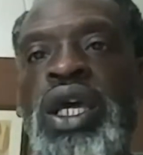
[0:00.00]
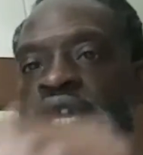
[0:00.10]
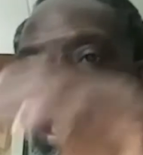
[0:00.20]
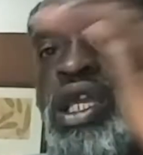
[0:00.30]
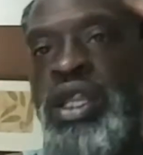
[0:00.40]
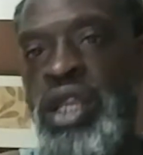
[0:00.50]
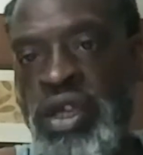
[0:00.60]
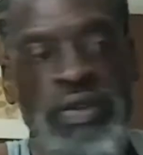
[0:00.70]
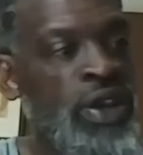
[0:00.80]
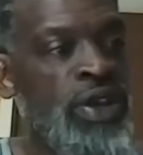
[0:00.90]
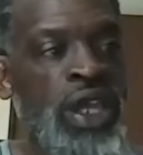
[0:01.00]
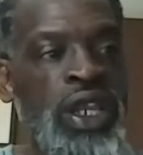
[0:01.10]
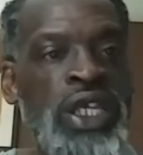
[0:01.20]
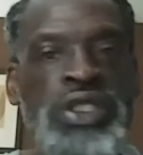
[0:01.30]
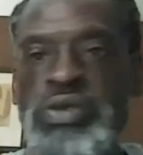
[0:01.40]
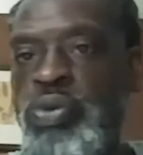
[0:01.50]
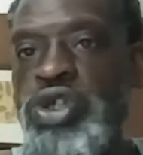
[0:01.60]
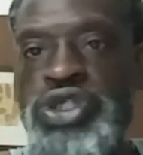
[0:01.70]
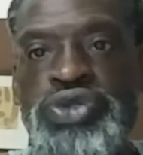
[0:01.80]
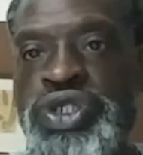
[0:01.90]
In in in in, in
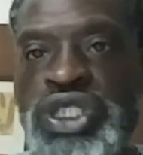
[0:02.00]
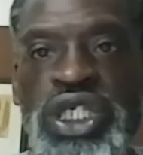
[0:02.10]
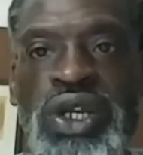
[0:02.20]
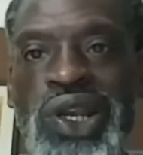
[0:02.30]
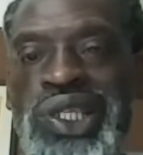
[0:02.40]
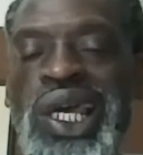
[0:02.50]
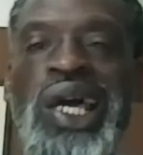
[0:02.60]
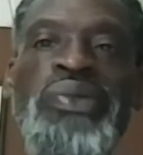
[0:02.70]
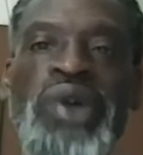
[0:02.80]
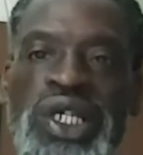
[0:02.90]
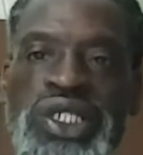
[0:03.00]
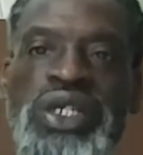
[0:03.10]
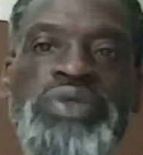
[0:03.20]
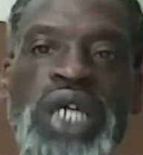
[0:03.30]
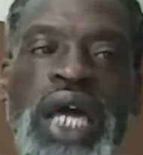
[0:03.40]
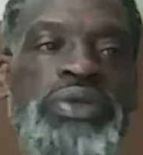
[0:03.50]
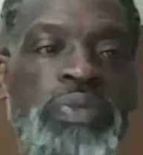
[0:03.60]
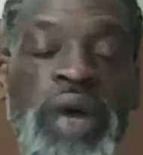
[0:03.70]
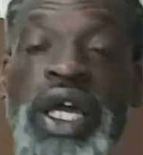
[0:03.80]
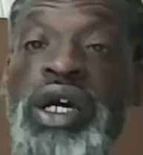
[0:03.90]
sports, you can see it all the time. Sometimes
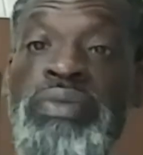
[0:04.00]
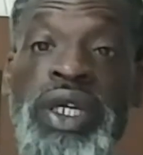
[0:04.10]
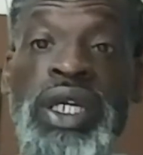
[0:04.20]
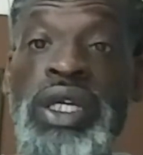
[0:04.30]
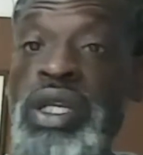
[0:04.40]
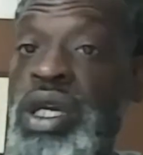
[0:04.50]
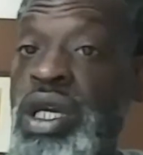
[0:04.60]
somebody come in,